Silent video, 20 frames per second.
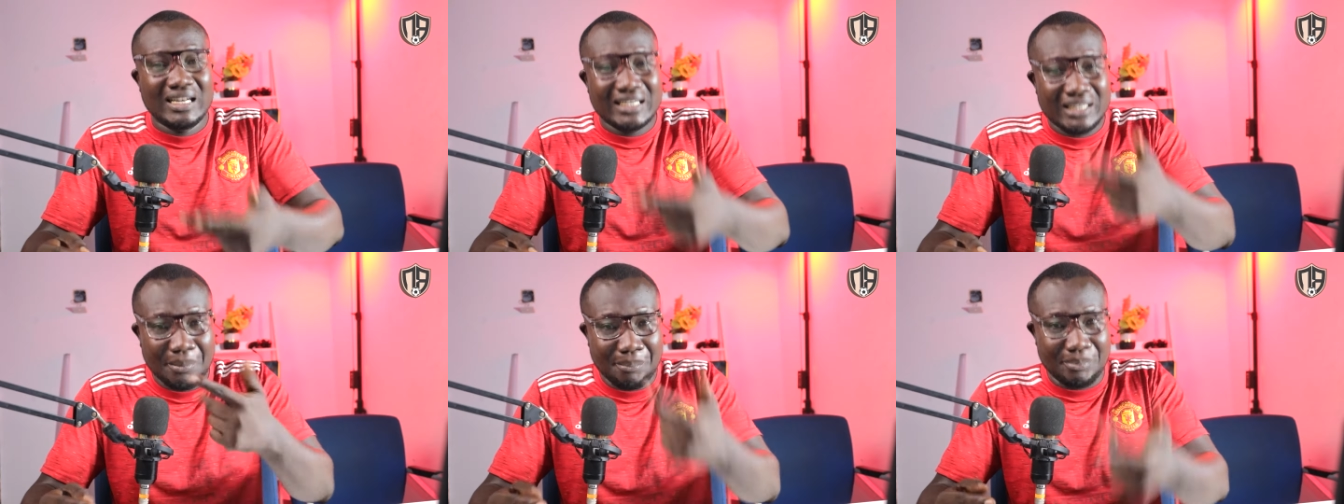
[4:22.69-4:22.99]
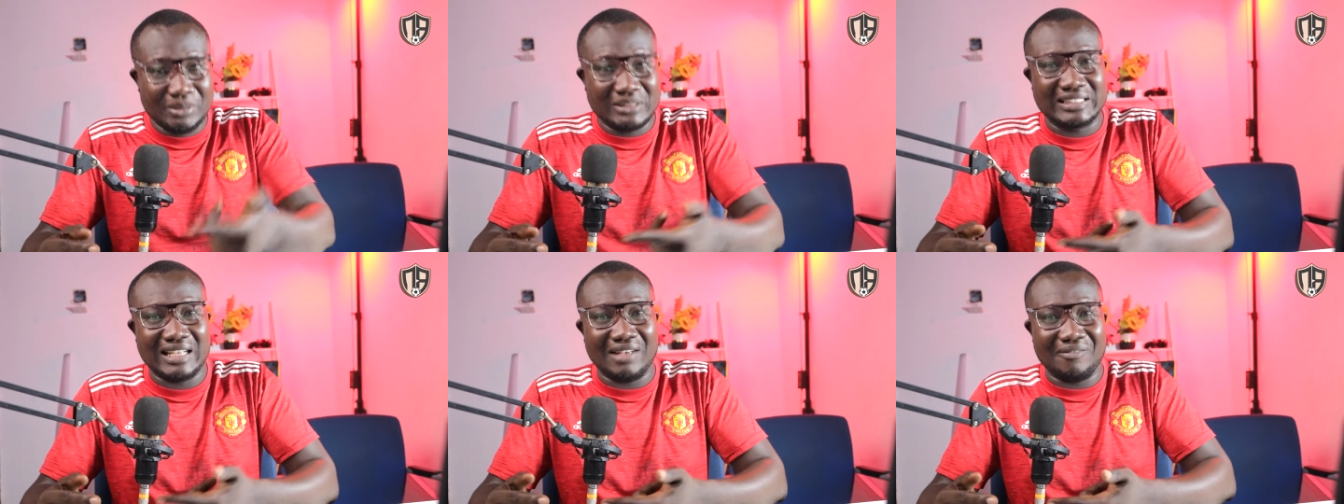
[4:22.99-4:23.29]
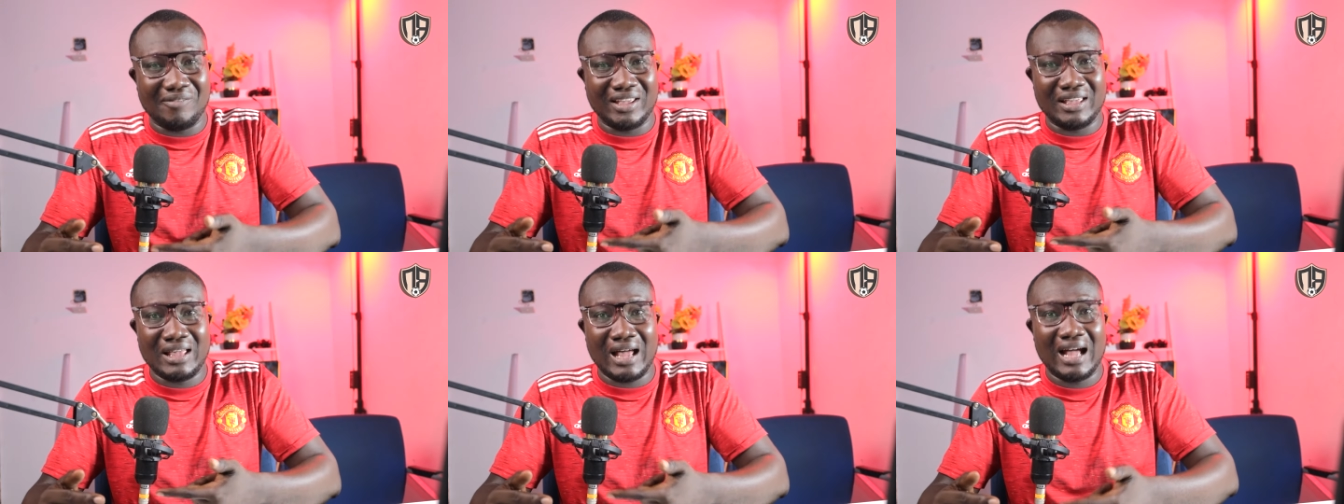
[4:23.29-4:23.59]
They beat
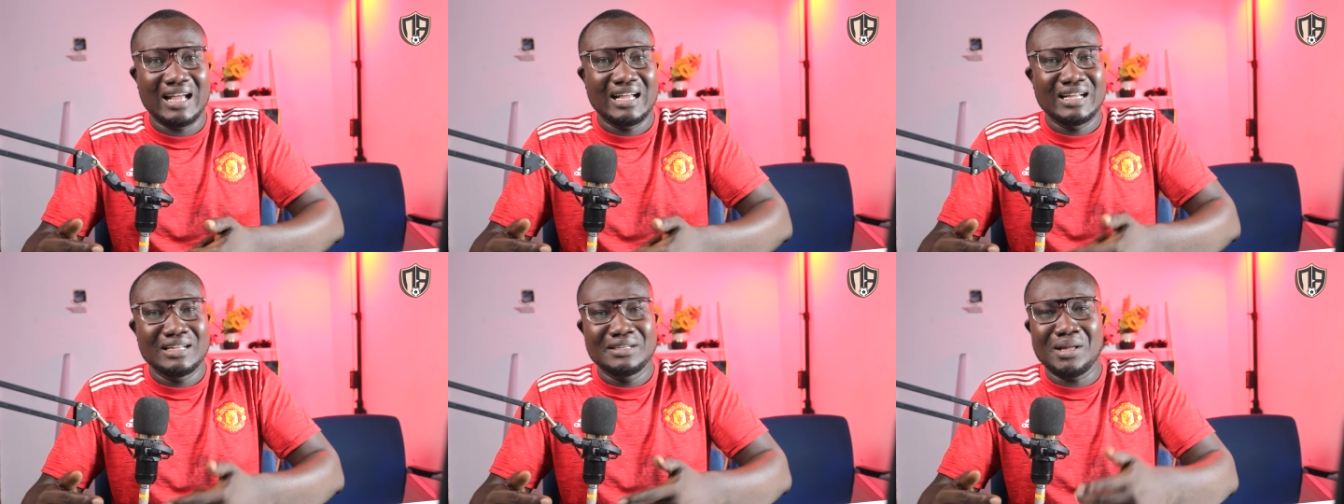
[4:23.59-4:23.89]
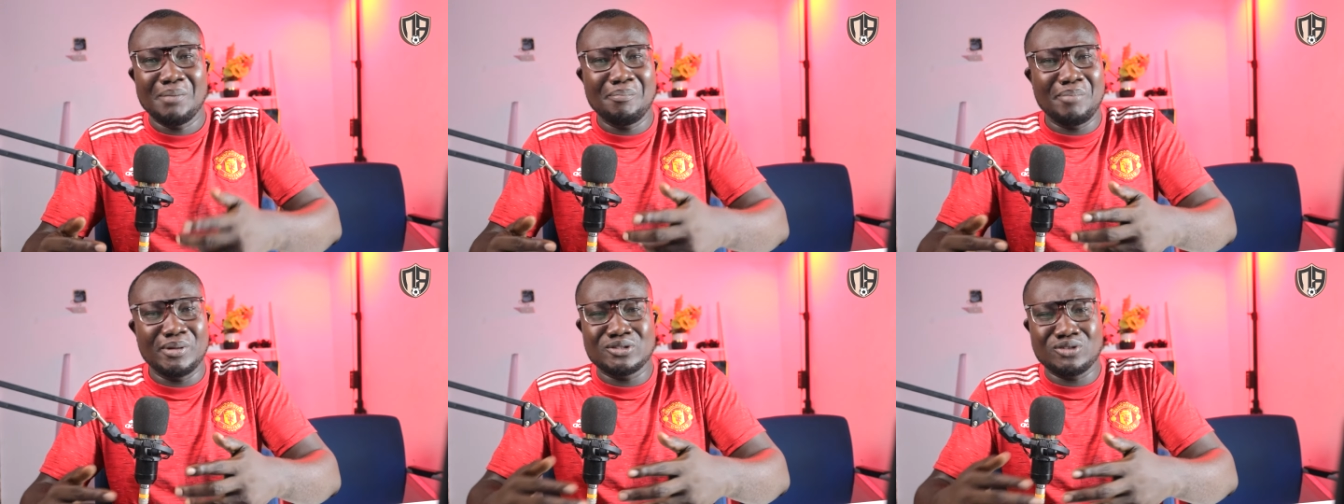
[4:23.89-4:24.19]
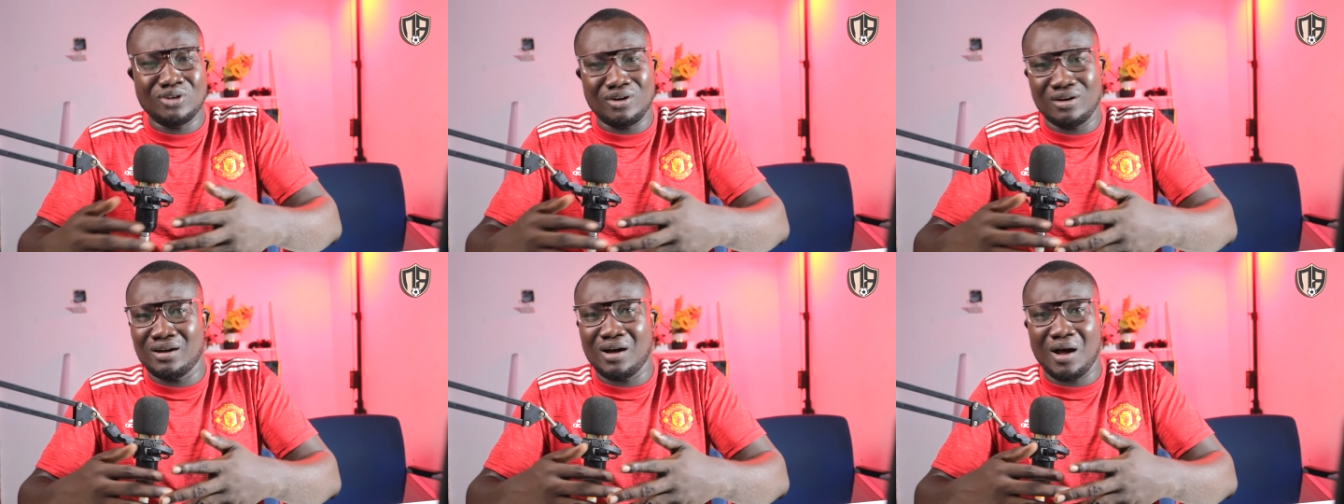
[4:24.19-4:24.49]
Sevilla. They beat
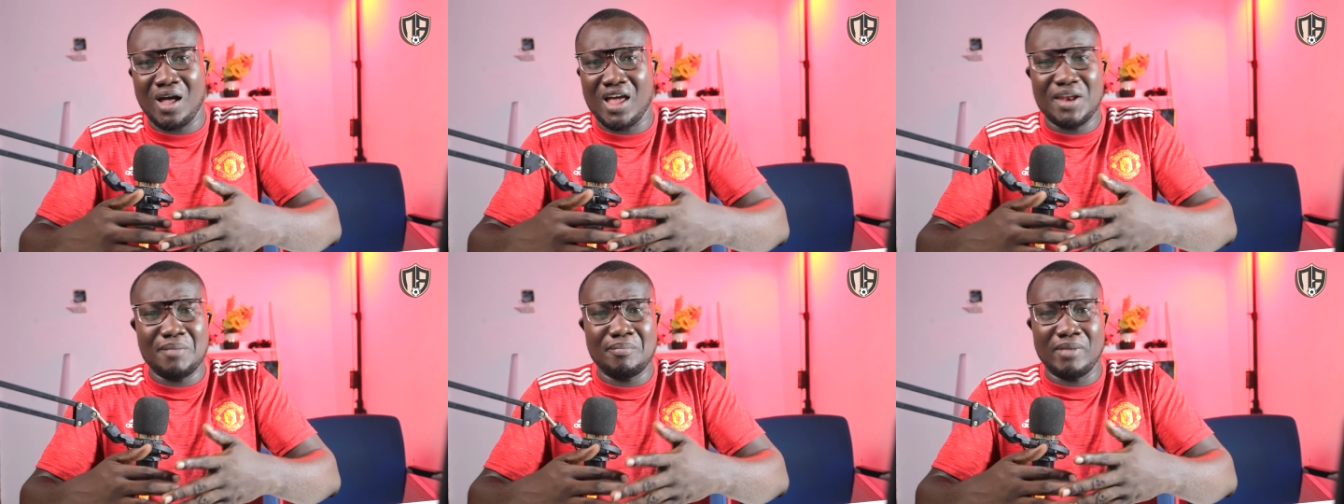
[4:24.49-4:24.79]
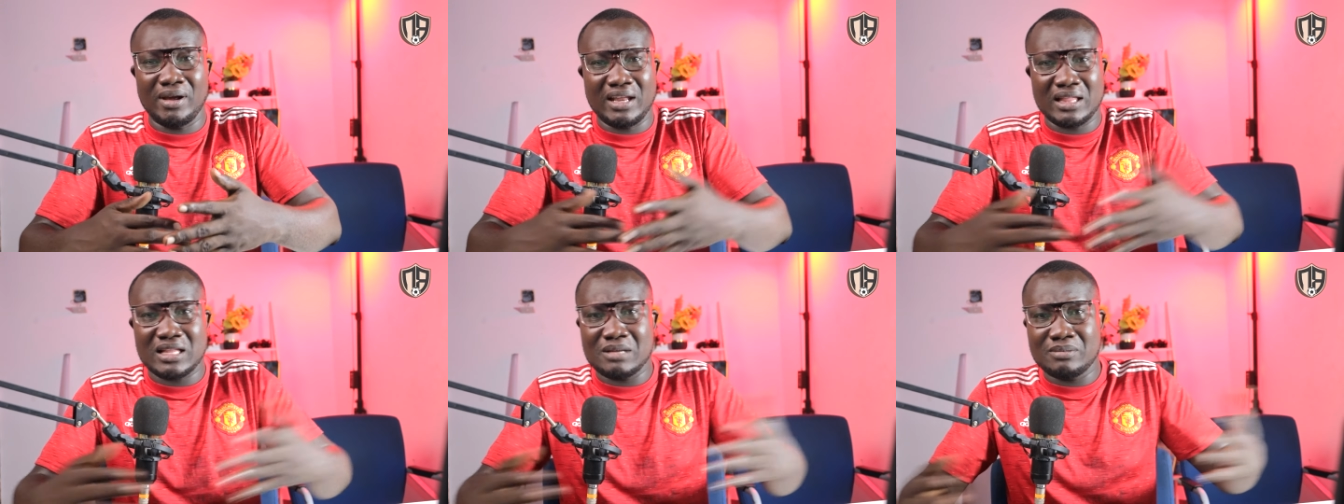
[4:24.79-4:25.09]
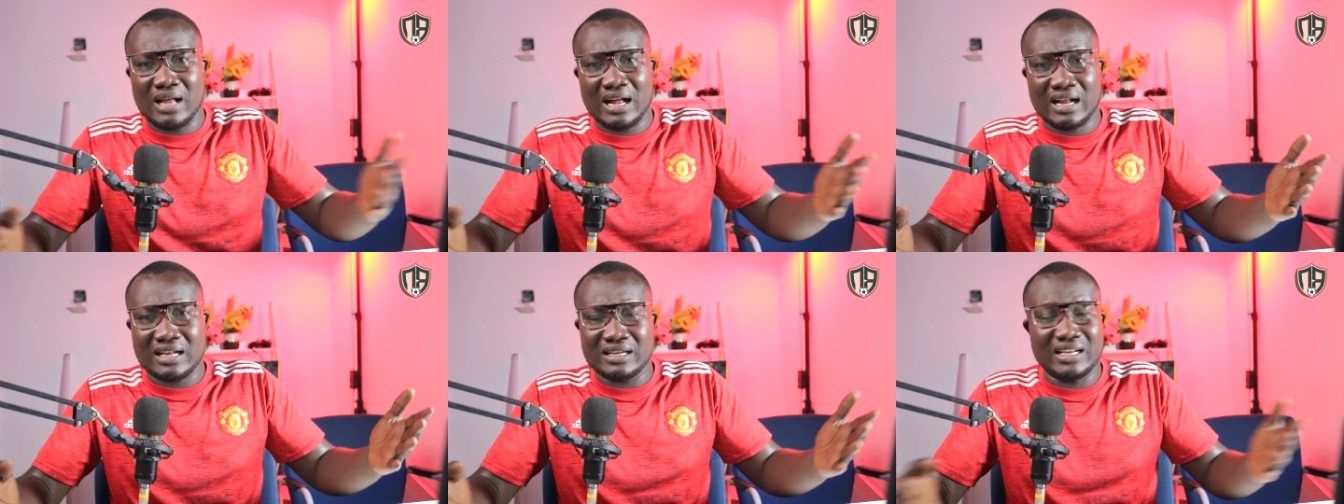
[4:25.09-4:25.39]
any, anything
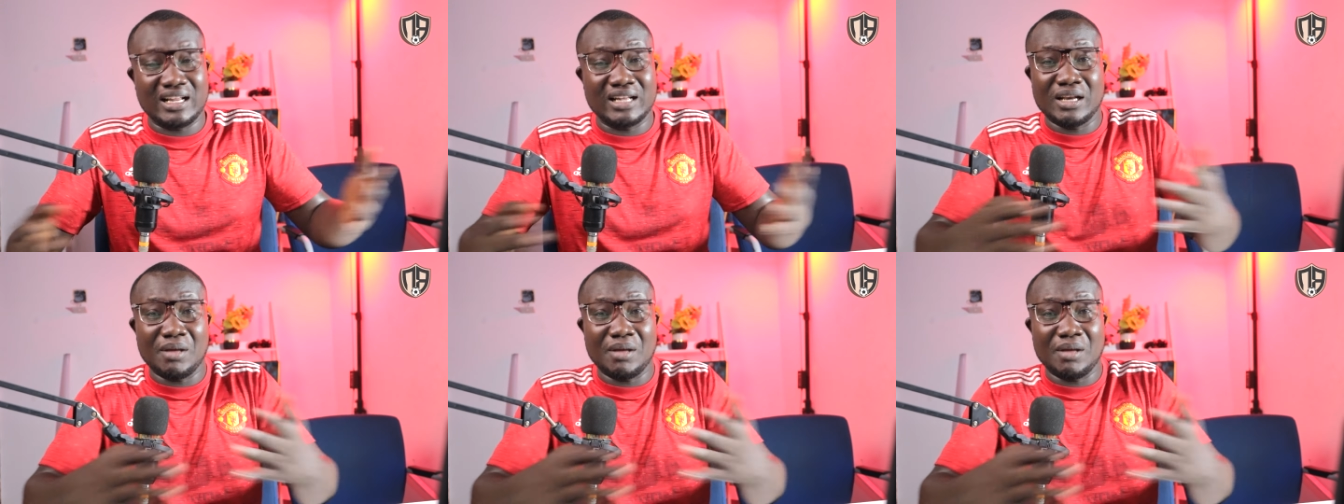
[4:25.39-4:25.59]
that.